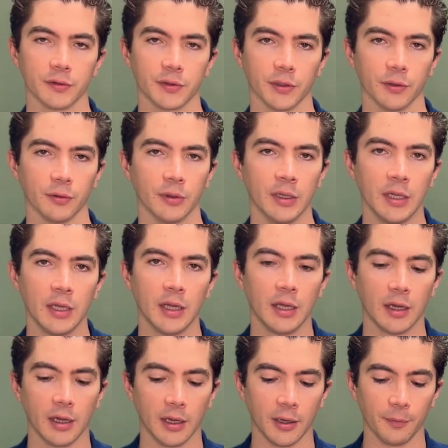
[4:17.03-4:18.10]
So
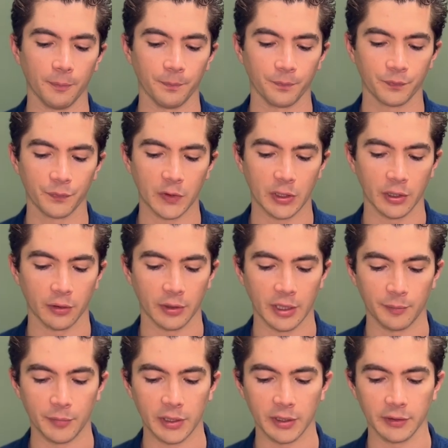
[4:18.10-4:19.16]

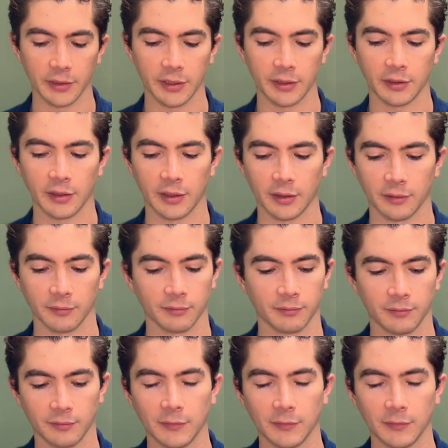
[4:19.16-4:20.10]
admittedly, and